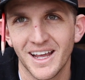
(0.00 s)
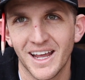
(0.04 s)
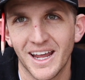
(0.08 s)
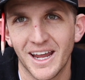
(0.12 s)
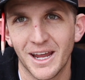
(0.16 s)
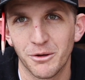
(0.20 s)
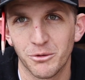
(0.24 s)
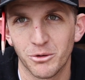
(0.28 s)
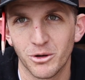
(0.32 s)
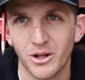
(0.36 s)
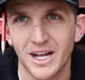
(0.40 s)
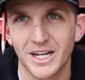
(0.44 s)

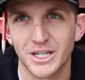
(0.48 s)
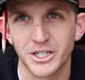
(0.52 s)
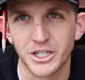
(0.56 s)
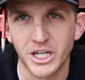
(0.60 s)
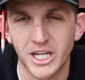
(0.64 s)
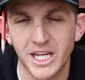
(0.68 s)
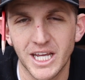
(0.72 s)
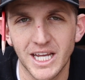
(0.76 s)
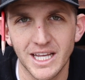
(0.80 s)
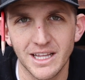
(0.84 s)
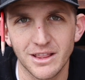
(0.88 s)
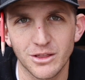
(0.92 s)
it will actually
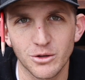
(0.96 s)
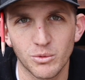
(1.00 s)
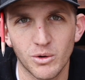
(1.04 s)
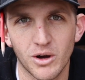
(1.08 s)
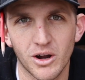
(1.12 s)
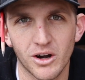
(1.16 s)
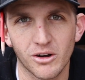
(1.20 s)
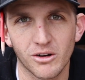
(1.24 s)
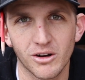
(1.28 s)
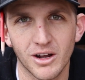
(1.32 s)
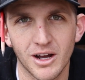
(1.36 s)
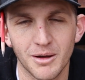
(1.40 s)
heat the
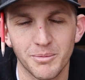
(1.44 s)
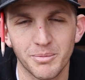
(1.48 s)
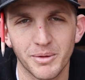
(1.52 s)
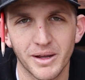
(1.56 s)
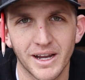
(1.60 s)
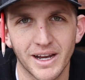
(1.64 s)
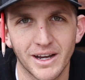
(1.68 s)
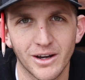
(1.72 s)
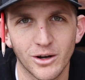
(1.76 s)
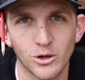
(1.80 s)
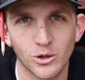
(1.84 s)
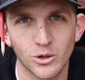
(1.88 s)
water up
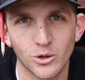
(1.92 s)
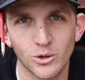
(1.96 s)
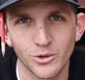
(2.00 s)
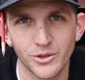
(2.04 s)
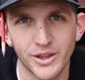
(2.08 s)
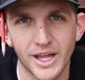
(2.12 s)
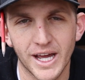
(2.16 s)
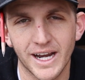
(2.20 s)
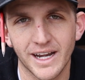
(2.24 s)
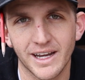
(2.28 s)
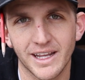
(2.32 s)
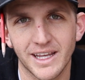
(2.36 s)
and
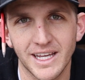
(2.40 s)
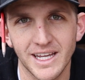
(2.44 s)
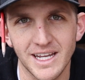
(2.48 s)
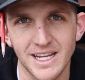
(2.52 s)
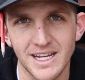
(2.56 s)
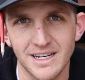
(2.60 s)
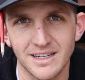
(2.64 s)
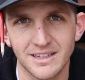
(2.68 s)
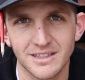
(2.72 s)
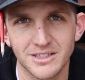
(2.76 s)
hold that heat.